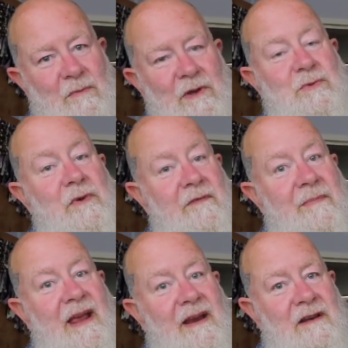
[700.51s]
which would have
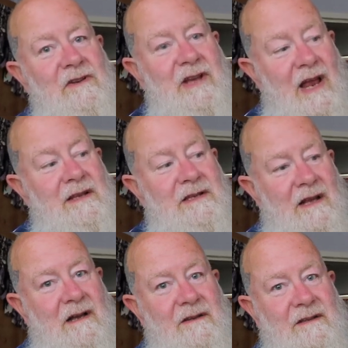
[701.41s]
been Chalice
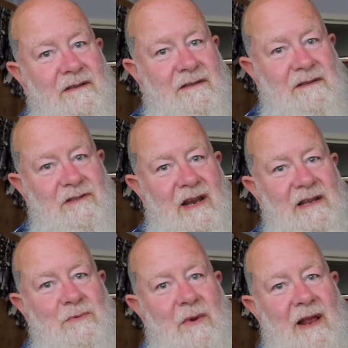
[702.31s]
Gardens,
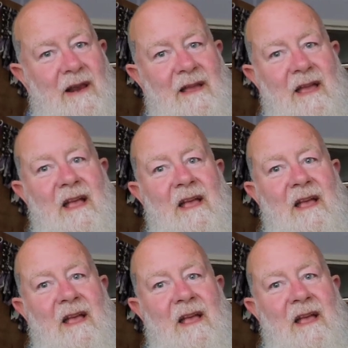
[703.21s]
Chalice Well.